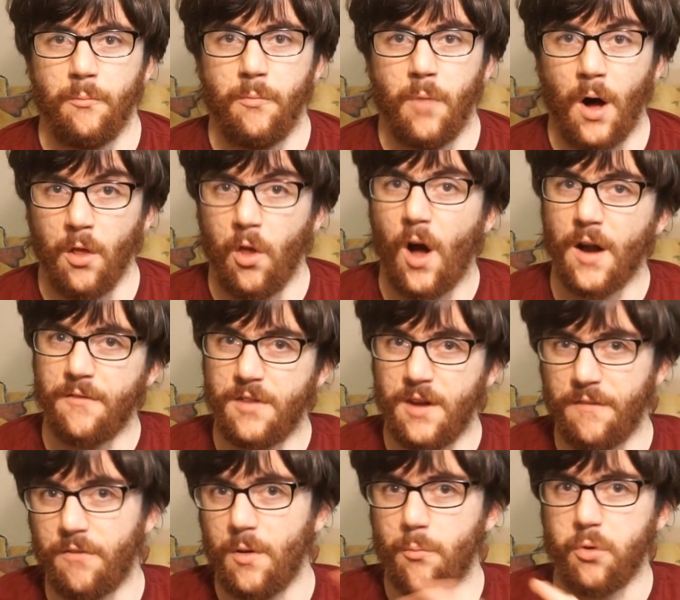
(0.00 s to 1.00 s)
a lot of
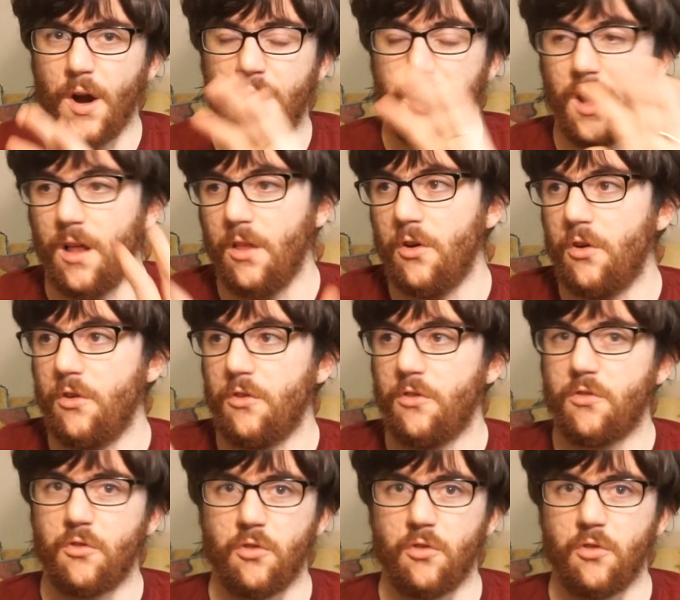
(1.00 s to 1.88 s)
different bright colors,